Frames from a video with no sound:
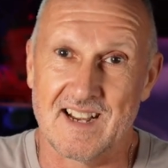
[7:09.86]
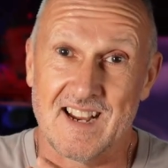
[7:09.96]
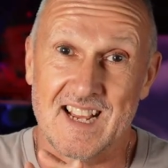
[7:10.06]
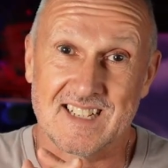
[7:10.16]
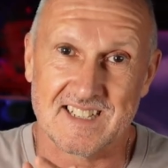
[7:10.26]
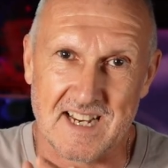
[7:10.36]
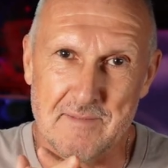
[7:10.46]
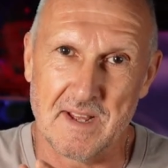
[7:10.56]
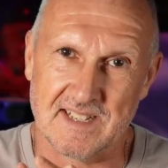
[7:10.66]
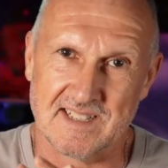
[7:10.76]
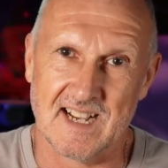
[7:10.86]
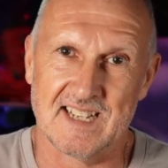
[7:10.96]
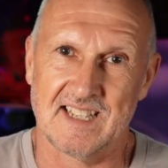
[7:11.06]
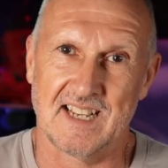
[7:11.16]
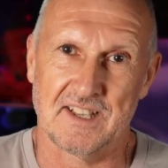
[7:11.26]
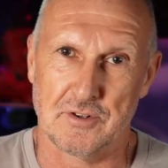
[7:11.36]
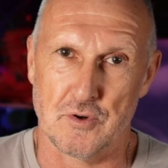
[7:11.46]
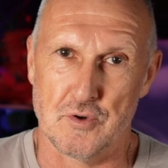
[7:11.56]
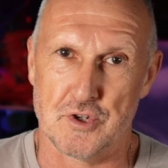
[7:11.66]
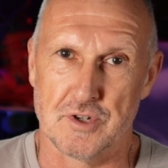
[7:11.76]
are extremely exciting and
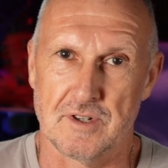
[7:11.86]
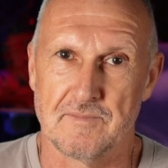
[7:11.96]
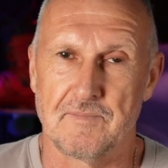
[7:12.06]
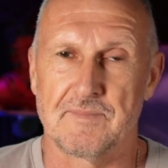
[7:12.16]
crucial.